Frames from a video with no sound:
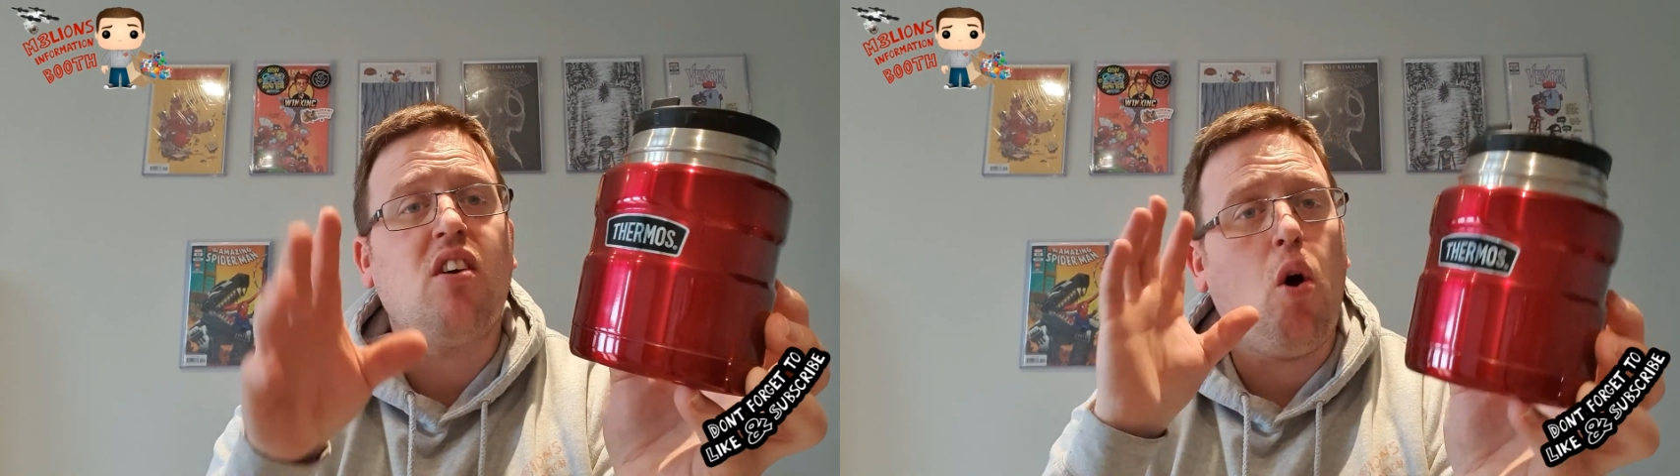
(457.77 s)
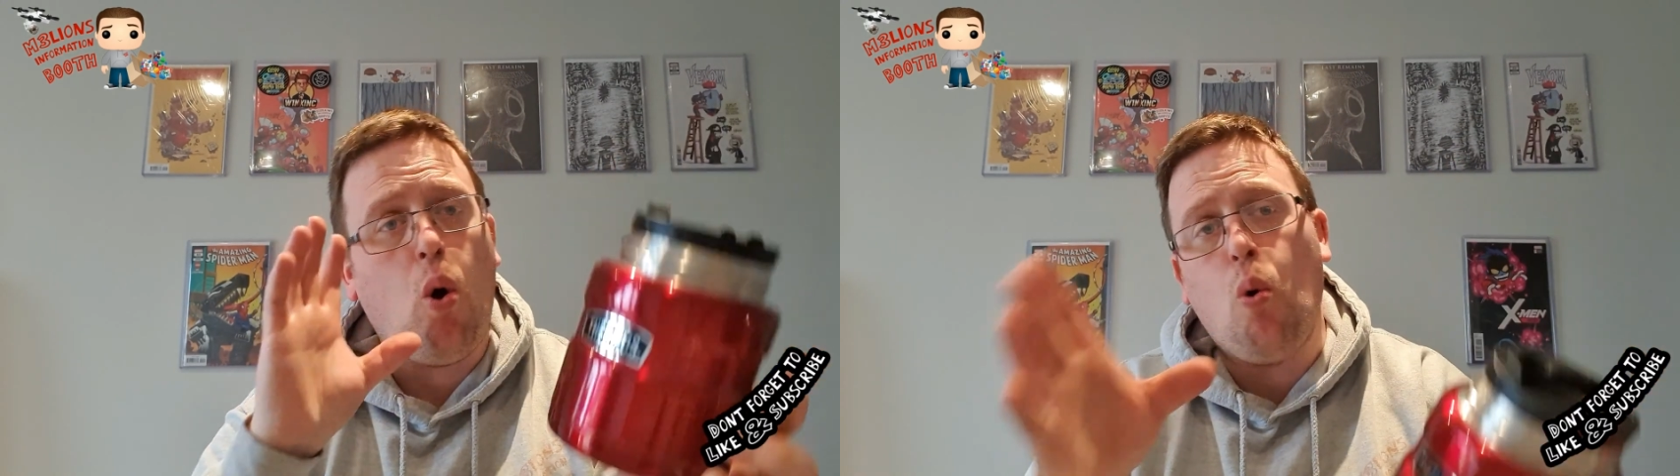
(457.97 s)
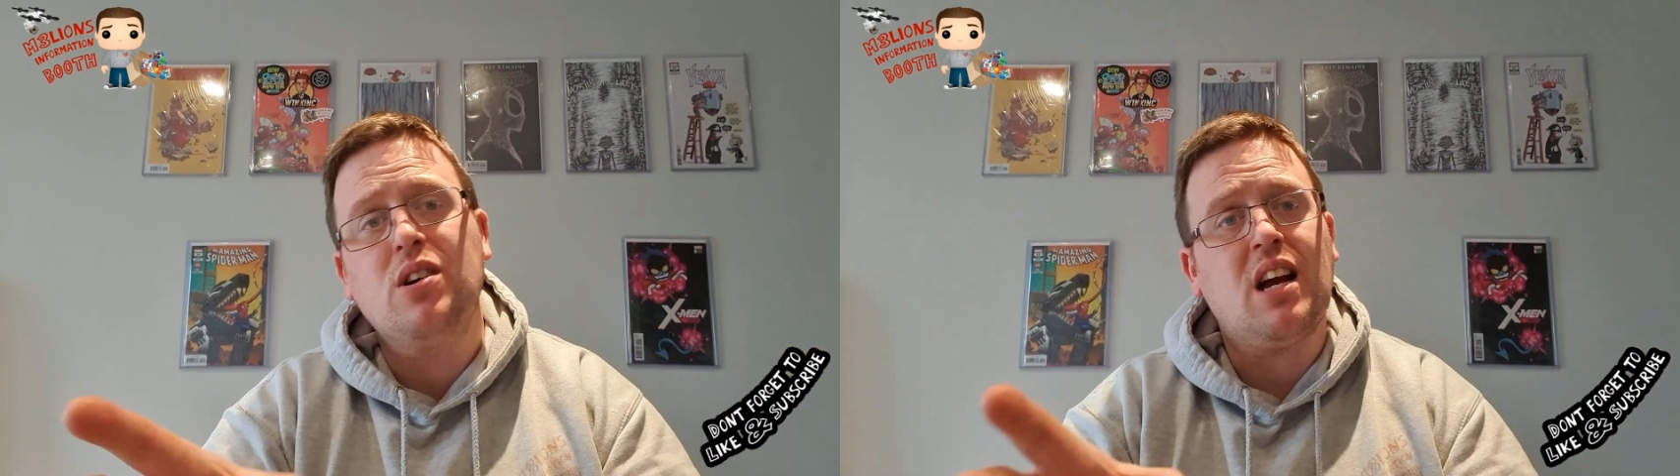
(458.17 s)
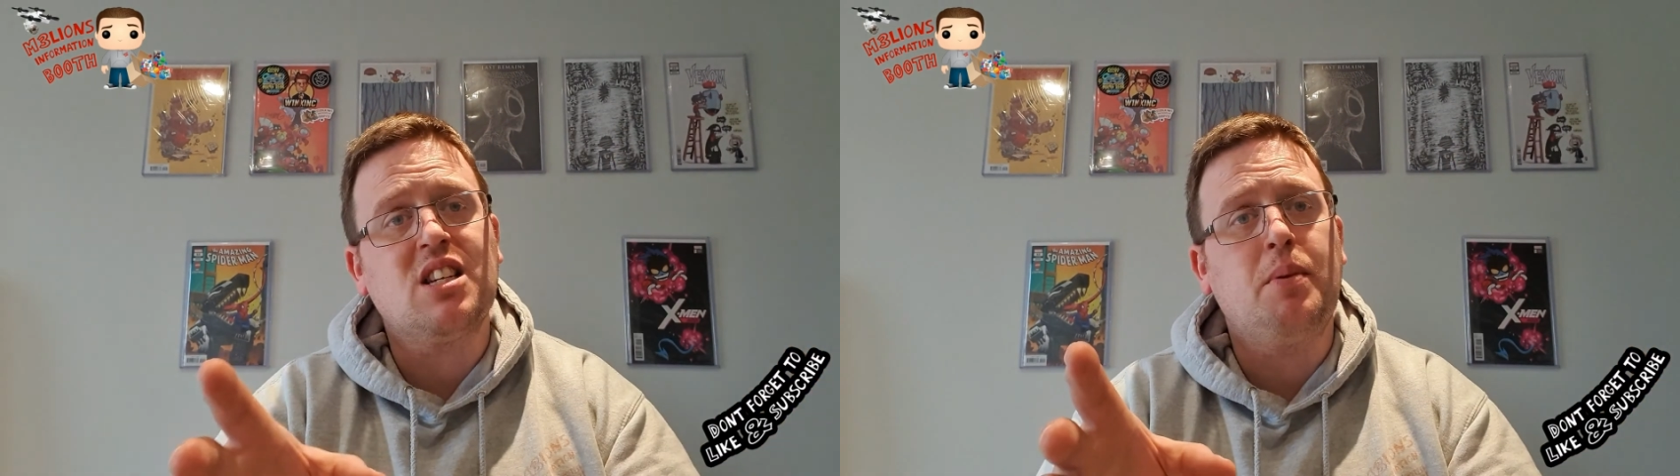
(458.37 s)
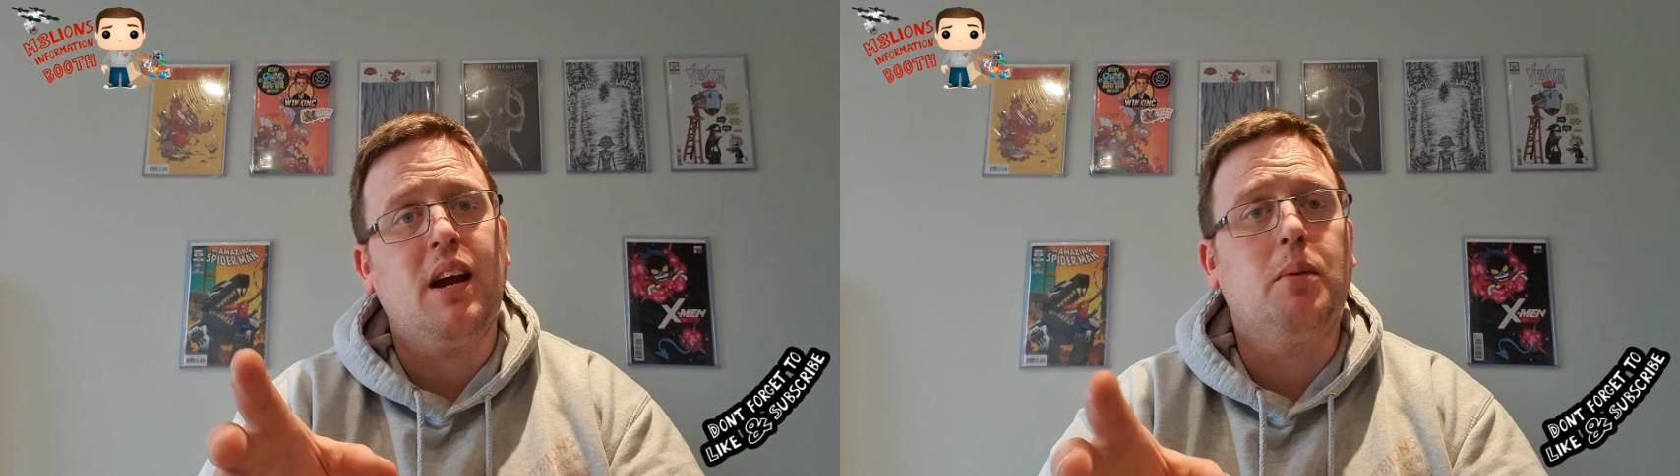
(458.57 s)
always
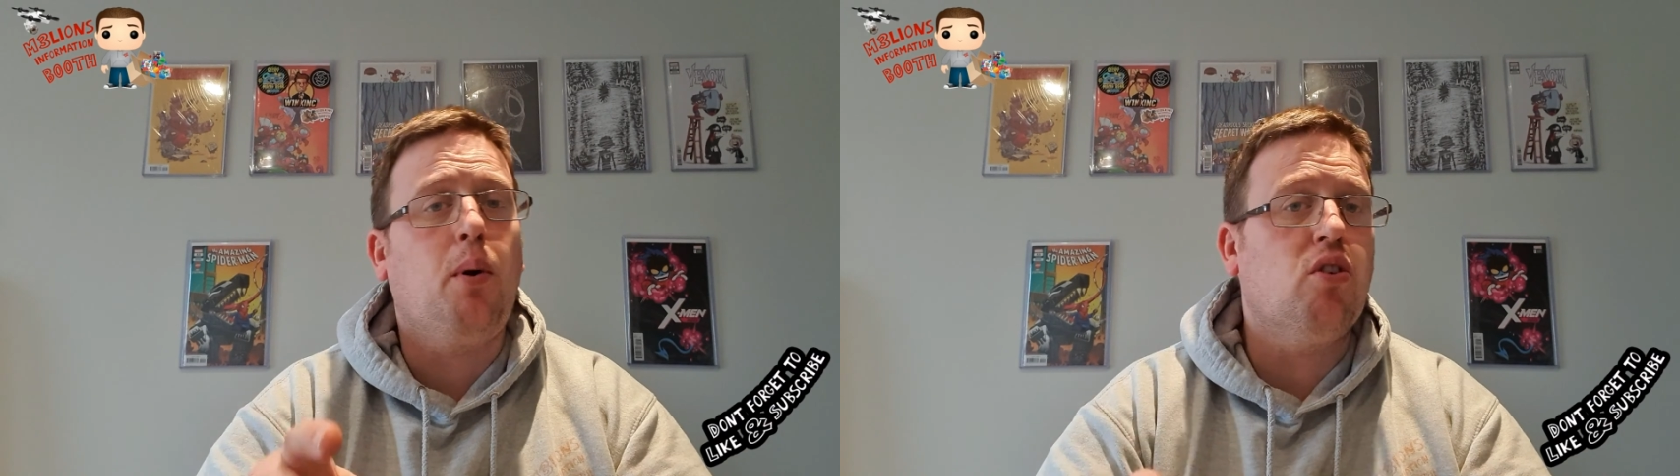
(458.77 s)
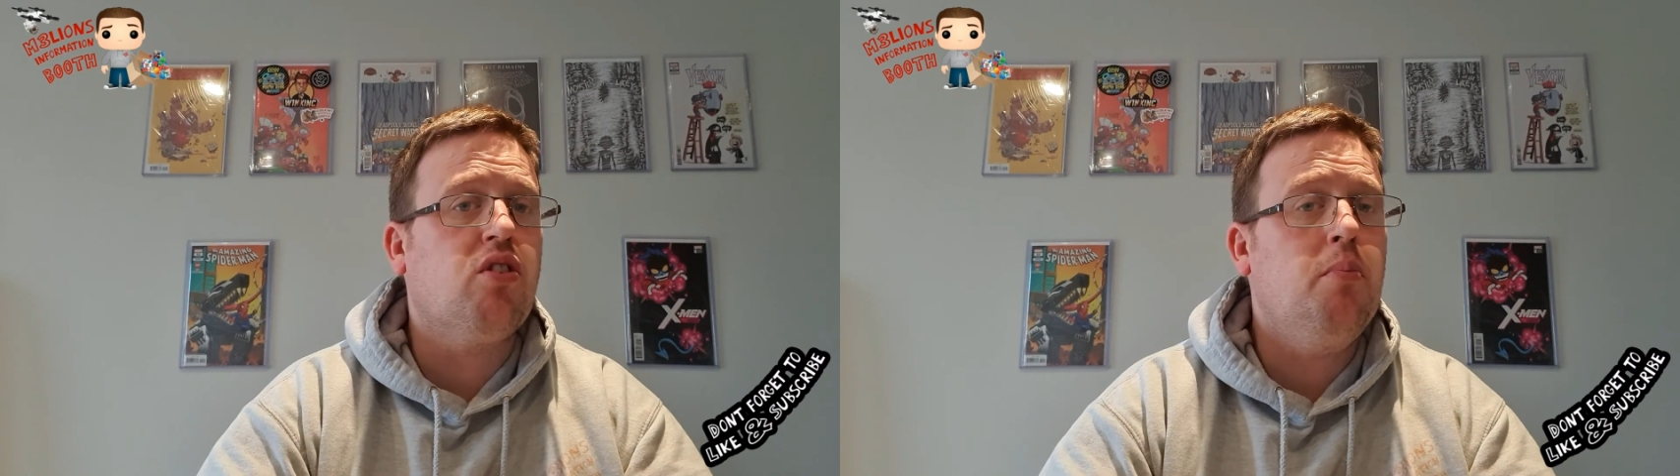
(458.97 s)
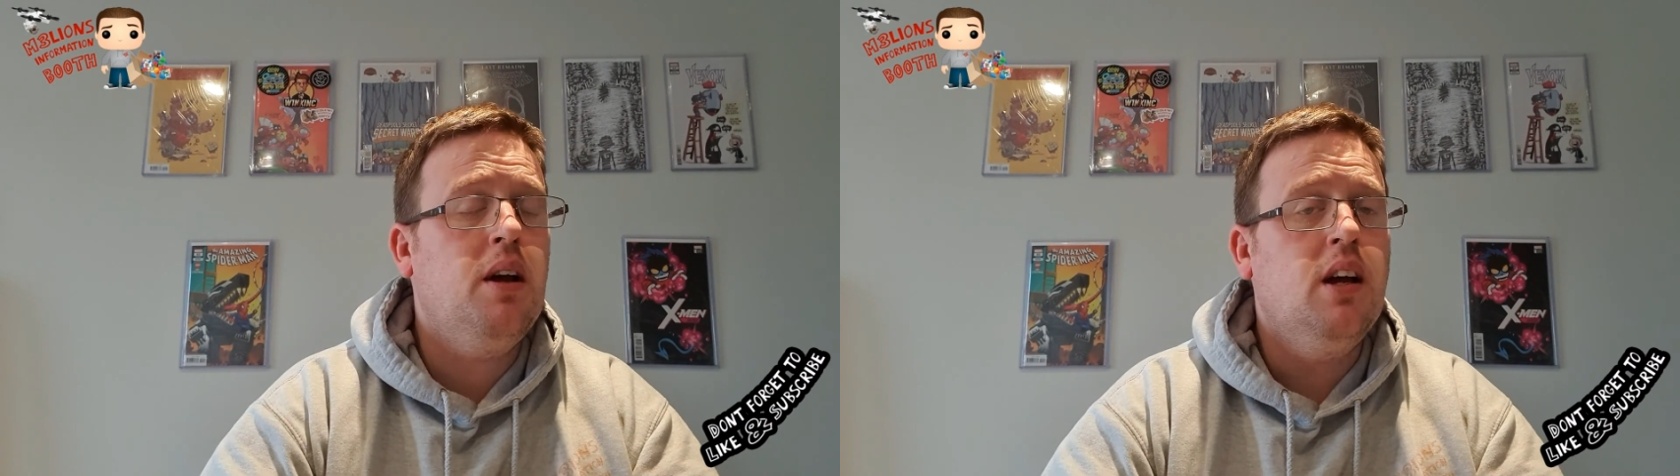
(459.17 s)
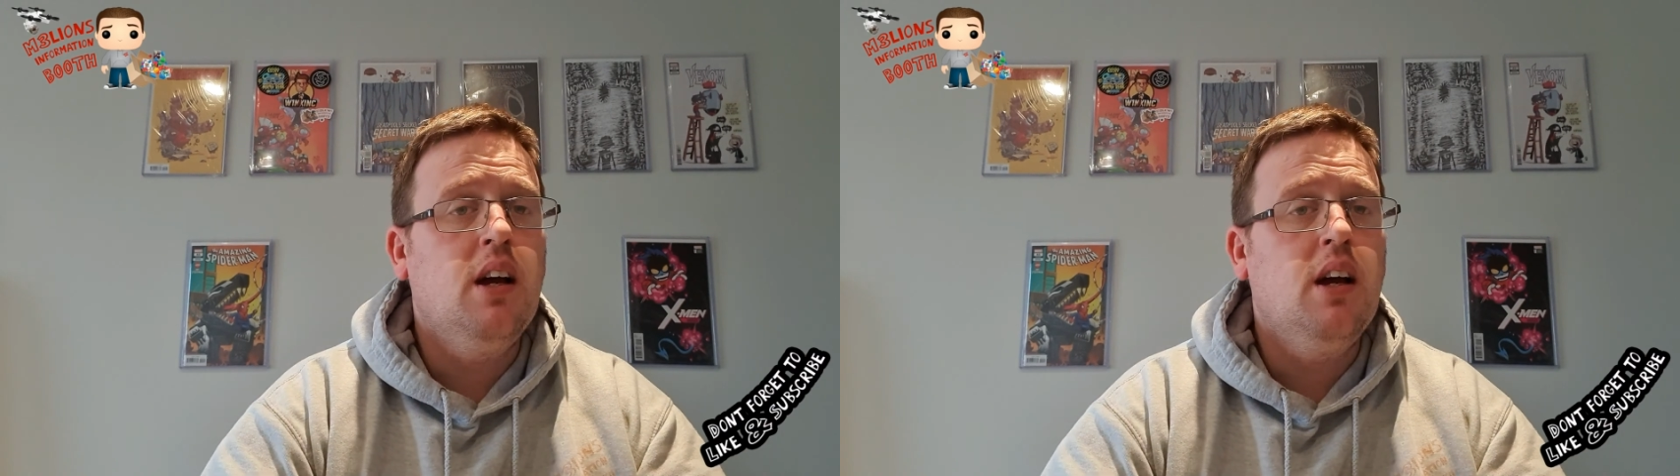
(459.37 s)
ask me at the bottom